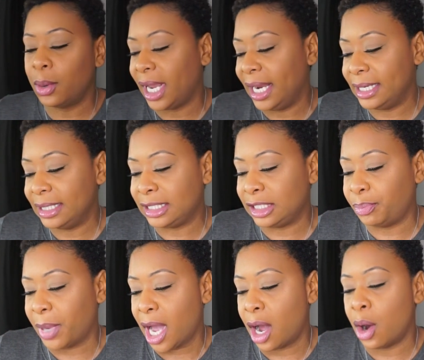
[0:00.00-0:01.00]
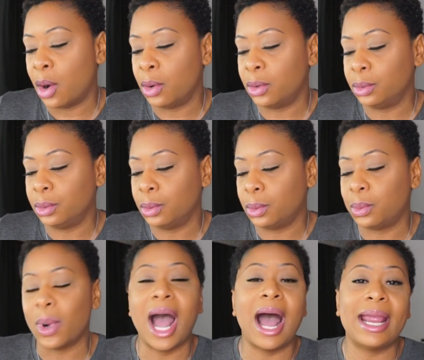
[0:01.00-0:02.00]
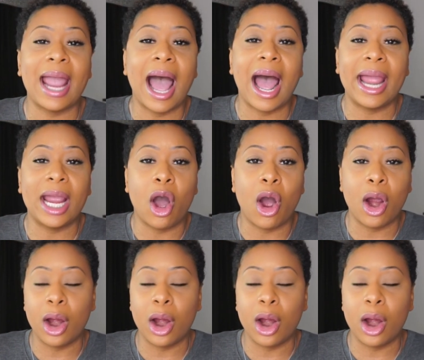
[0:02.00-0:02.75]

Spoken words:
It is spelled Y-I-R-O-O.